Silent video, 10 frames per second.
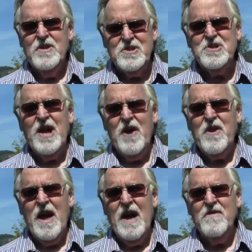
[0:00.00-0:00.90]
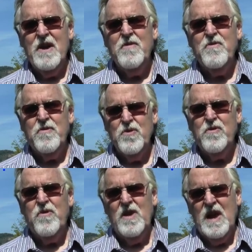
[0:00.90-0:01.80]
this is how to have a
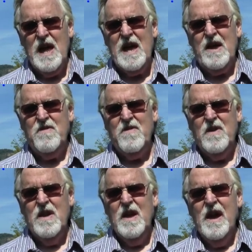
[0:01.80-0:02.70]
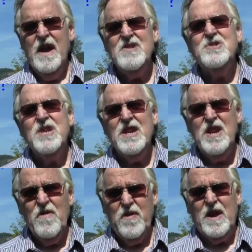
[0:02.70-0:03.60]
fruitful life, a
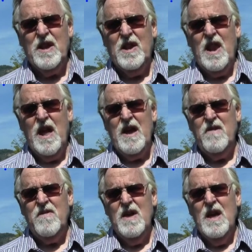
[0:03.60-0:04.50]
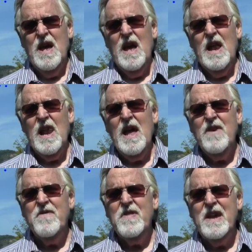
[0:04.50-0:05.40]
significant life, a
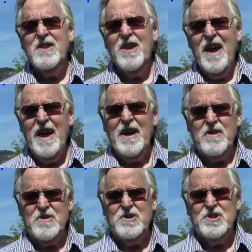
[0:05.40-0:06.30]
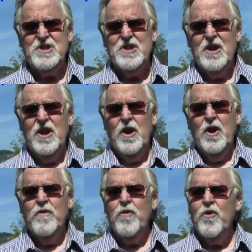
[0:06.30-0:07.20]
life that counts
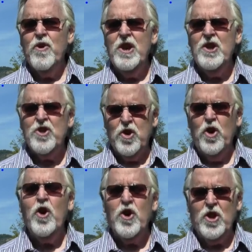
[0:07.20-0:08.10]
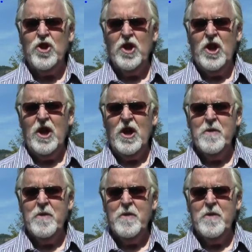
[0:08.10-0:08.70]
for eternity.